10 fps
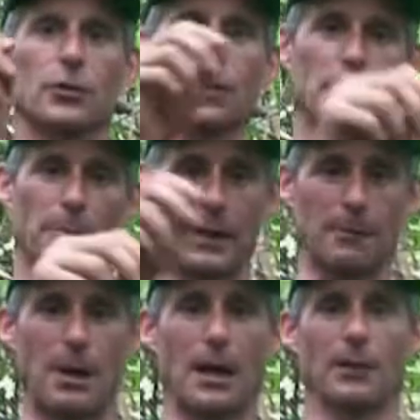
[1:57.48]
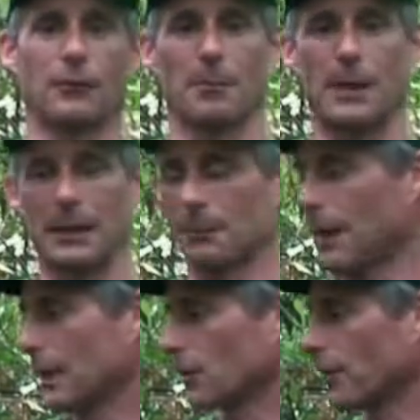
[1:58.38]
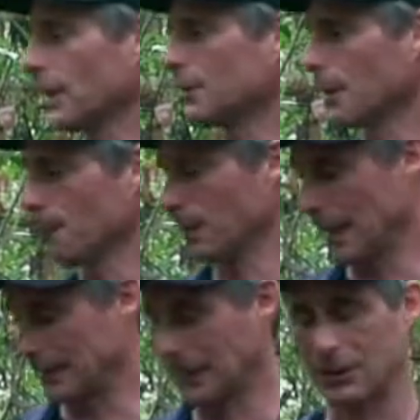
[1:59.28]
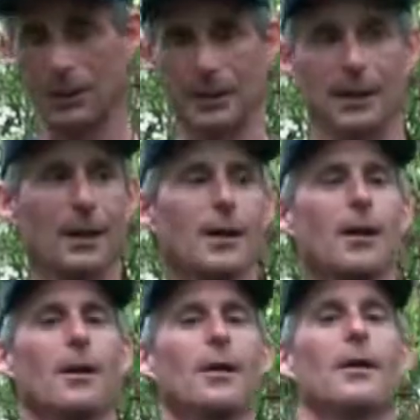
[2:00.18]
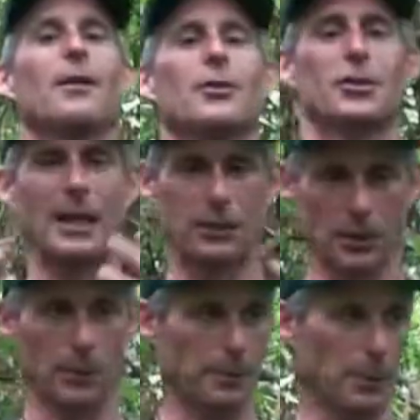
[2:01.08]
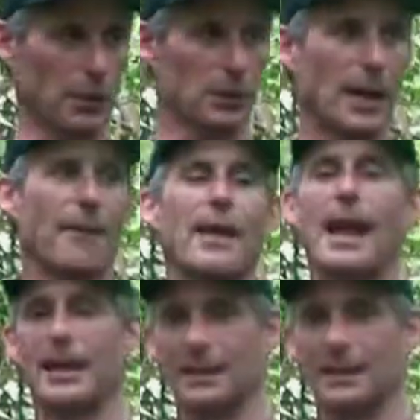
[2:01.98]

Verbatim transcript: also are spreading pollen from plant to plant. So these plants actually sexually reproduce and they